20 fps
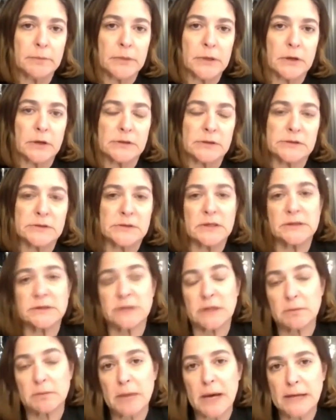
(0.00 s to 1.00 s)
because it's
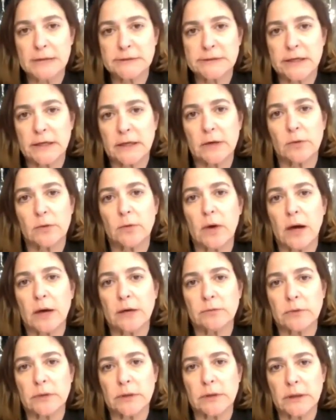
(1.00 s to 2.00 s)
unmasking
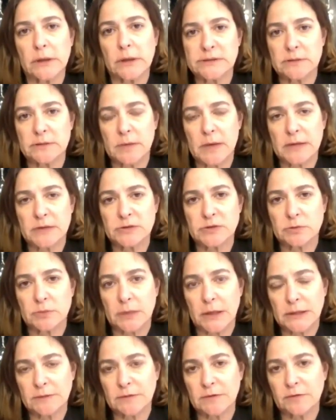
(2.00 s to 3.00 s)
Iran really as the
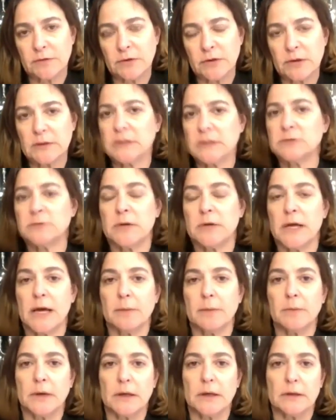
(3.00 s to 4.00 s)
mastermind of everything that's been
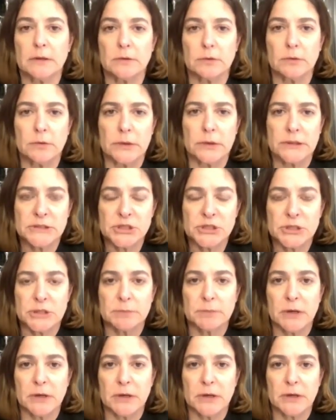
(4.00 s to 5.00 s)
happening in the
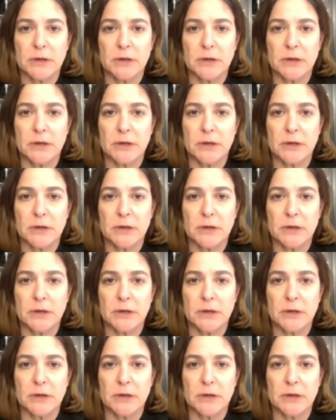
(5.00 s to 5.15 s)
region,